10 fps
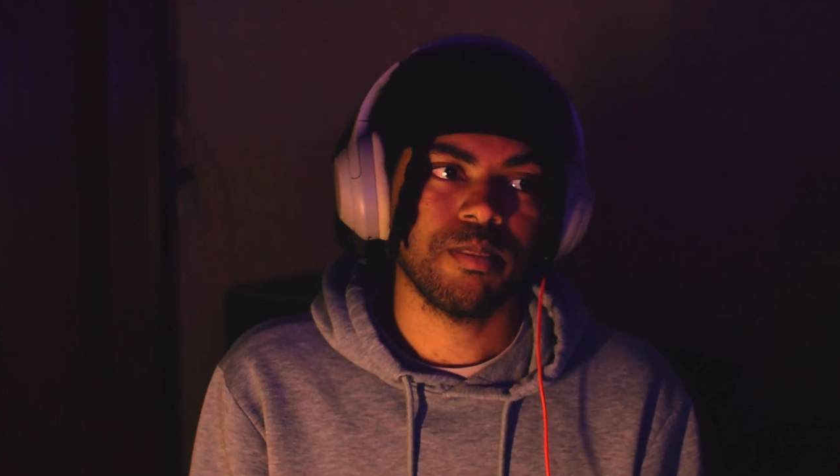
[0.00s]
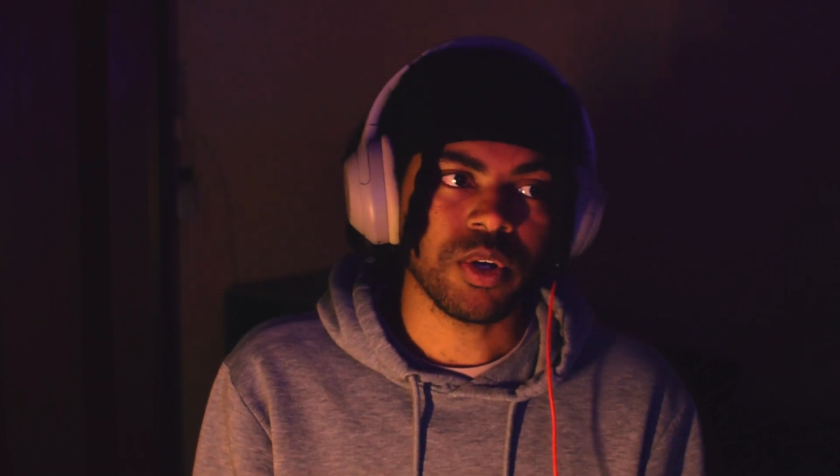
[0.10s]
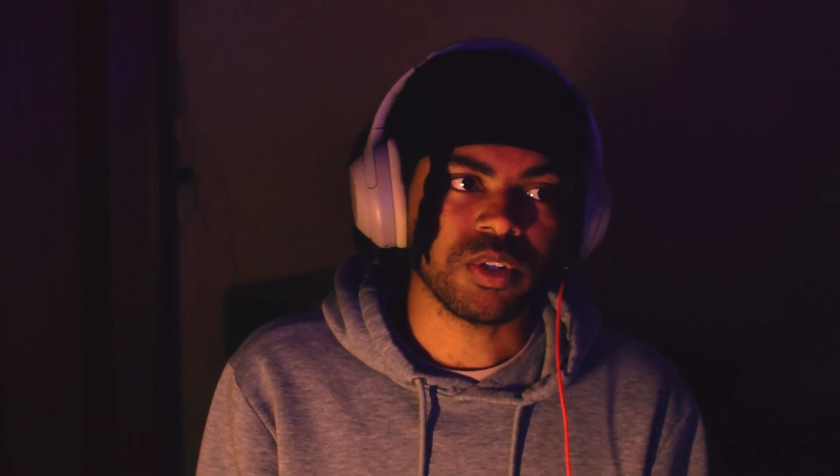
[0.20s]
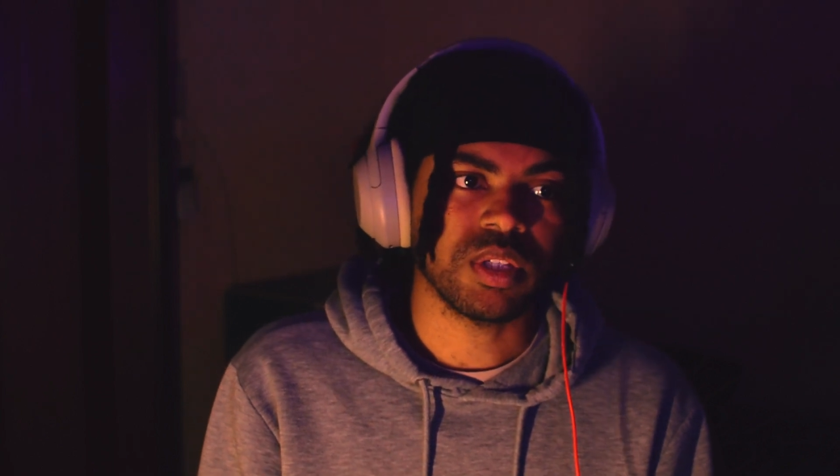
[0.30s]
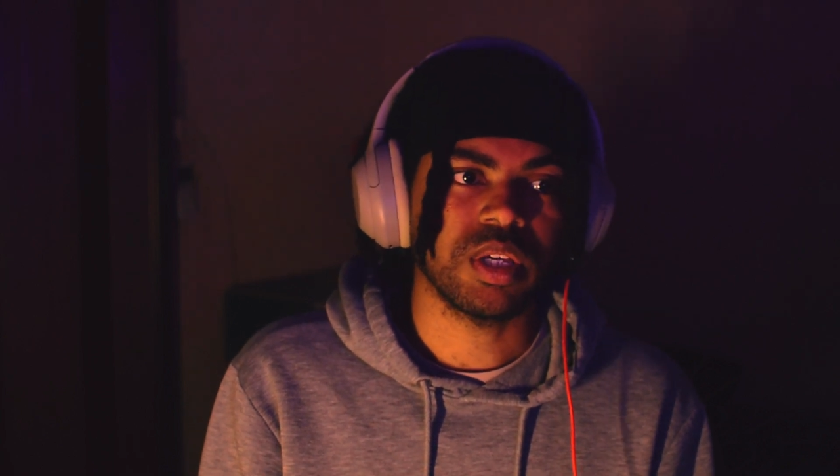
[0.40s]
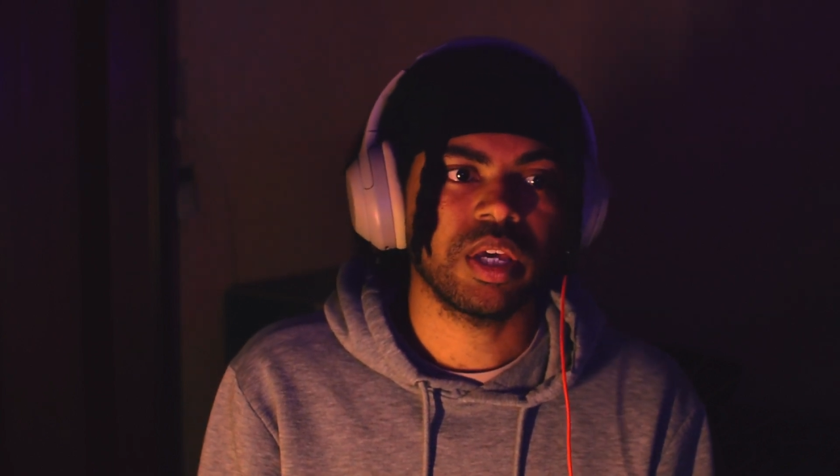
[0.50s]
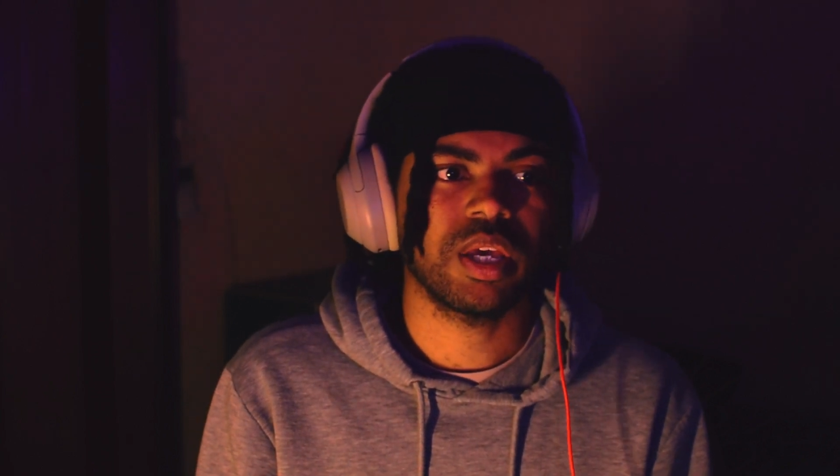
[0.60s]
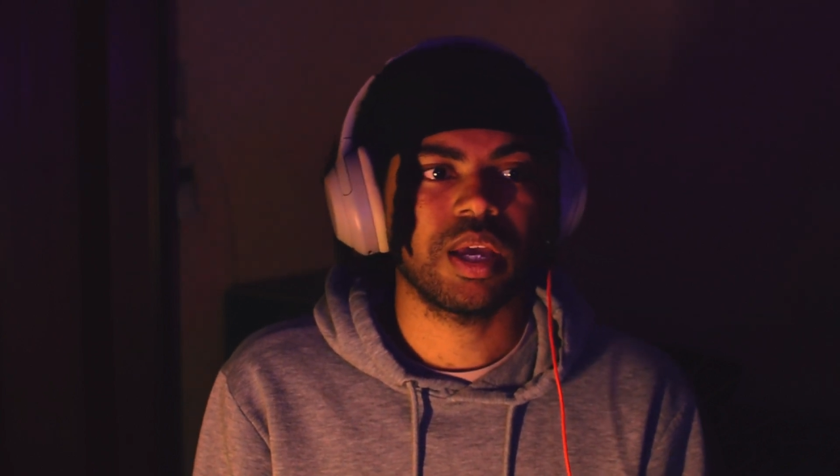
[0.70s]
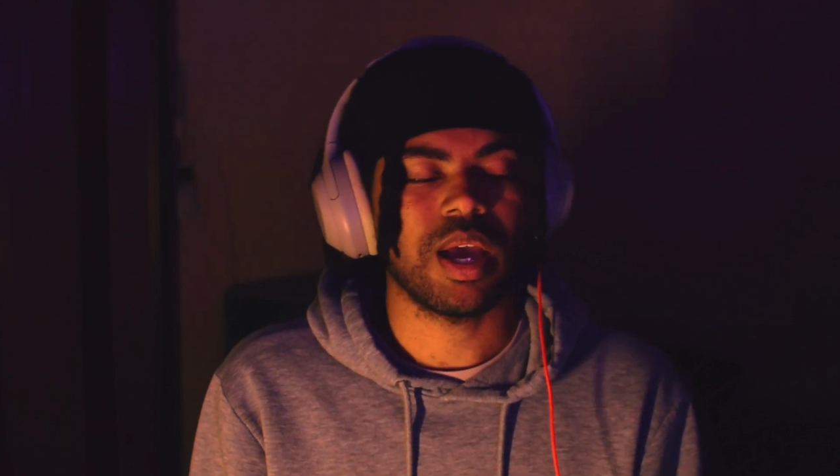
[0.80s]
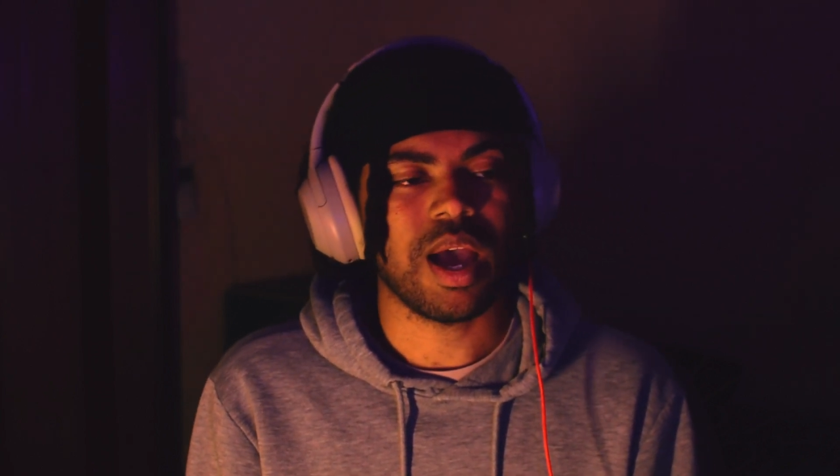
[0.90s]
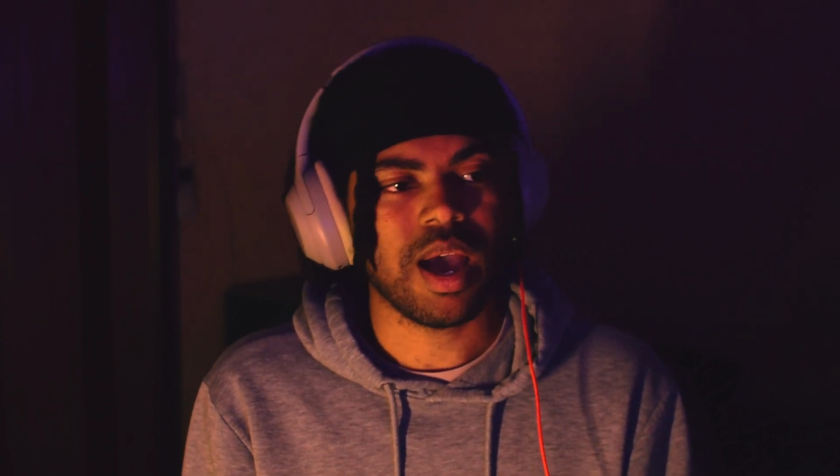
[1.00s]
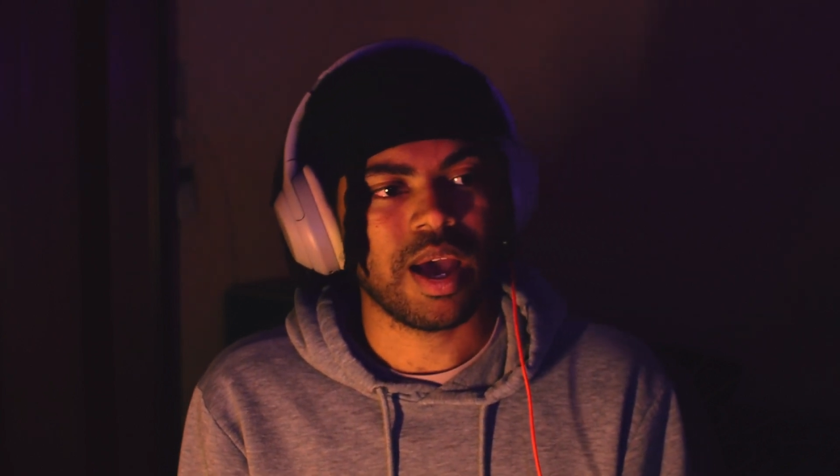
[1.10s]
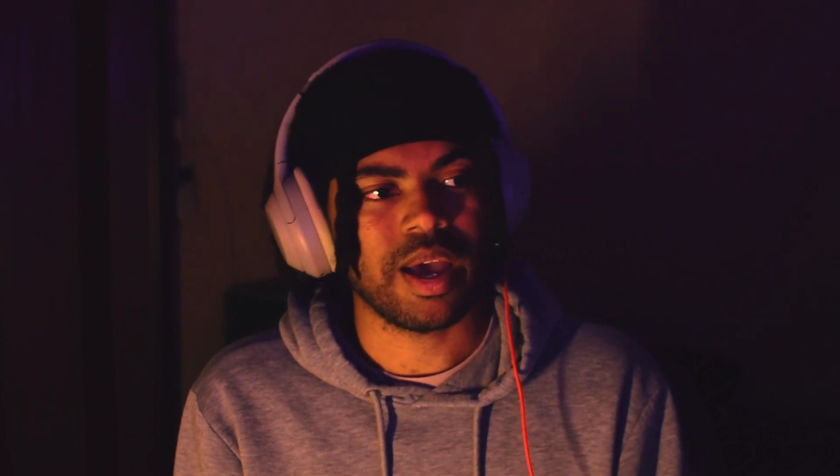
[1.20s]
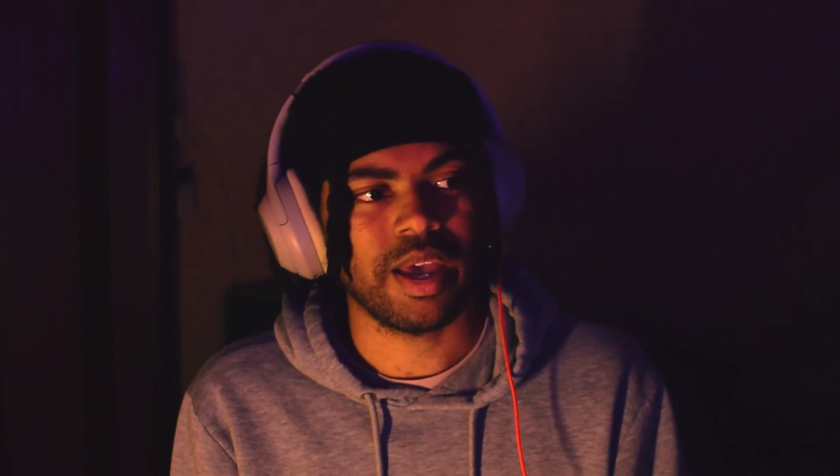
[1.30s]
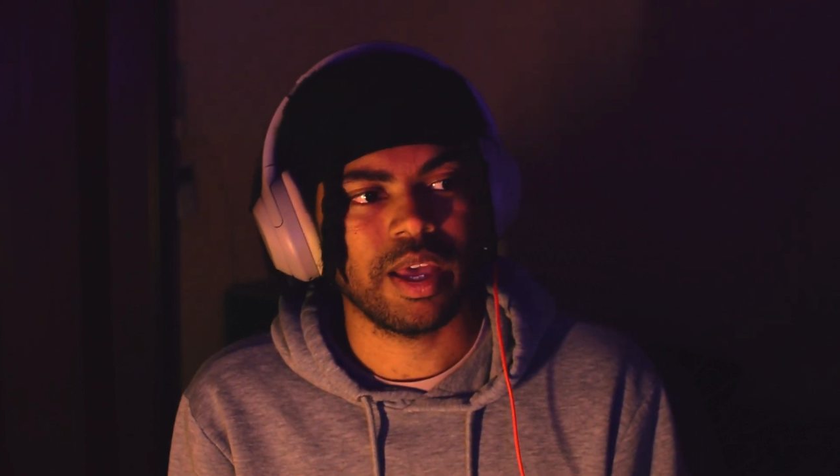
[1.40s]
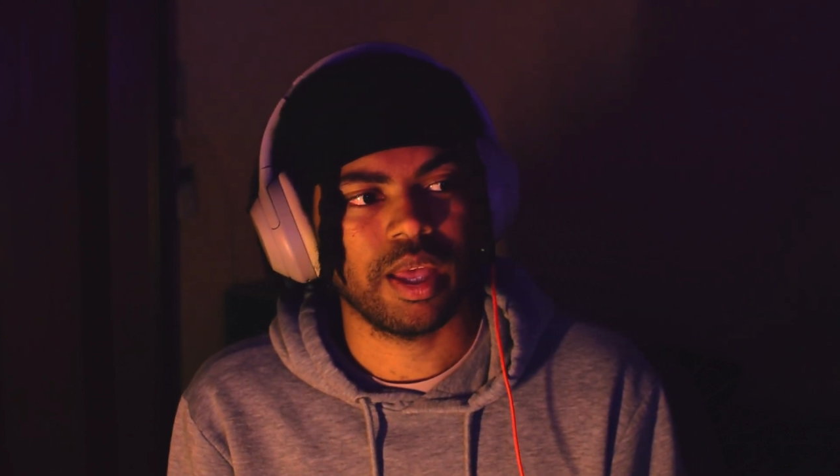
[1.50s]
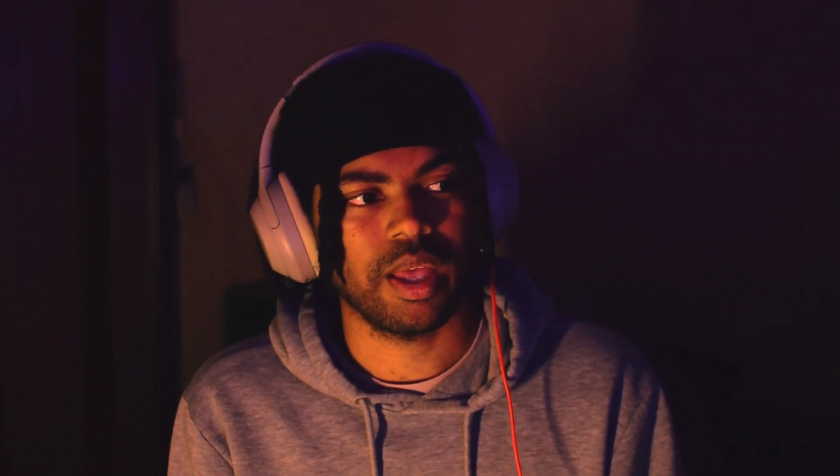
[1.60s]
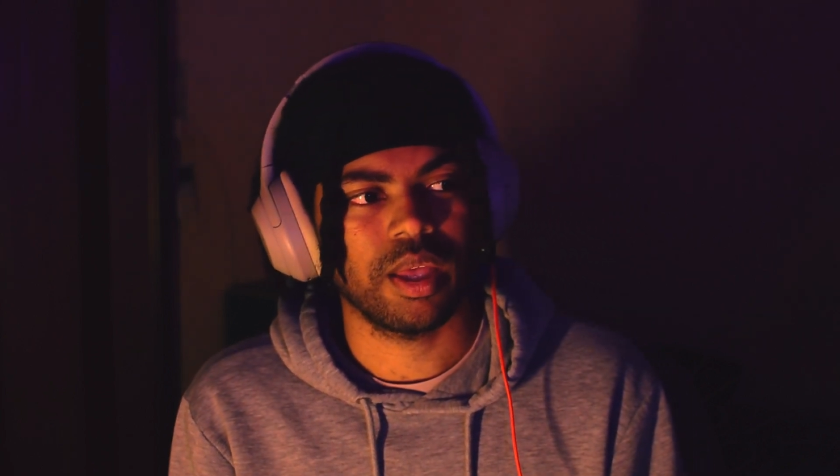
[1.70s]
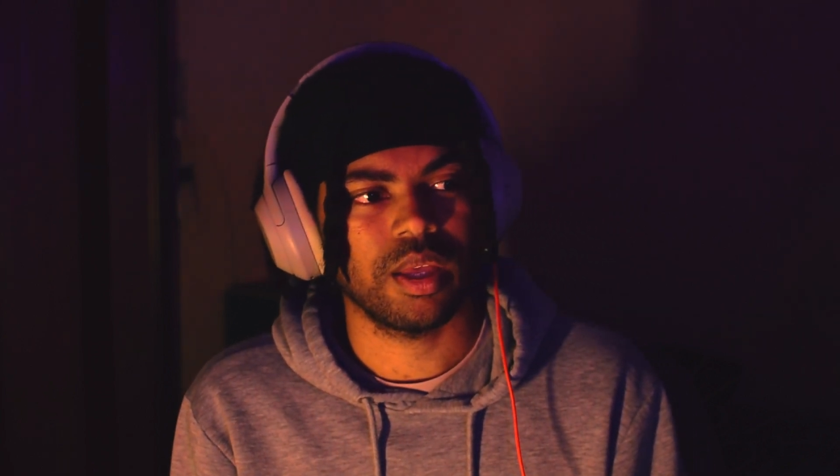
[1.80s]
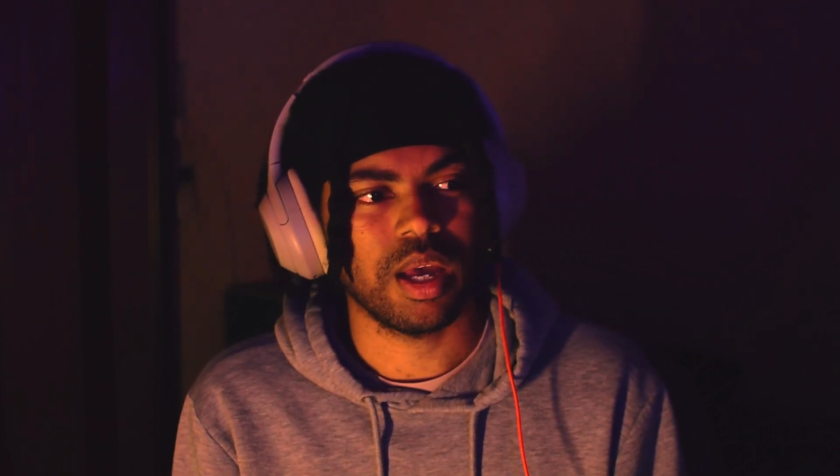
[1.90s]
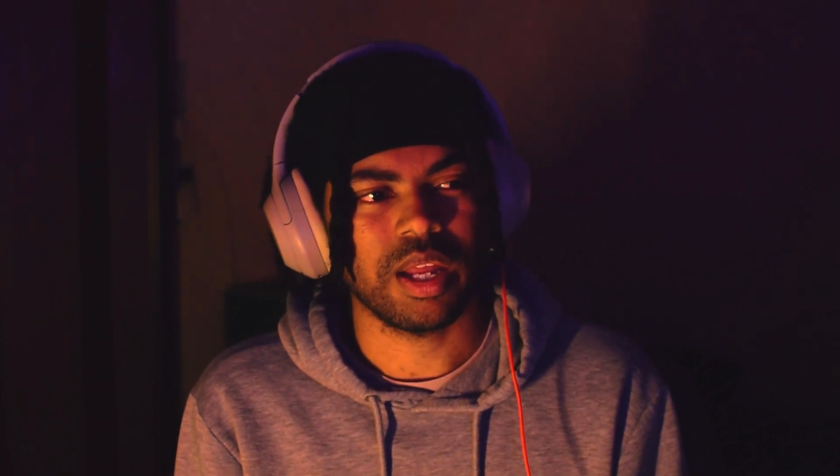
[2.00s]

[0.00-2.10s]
Personally, I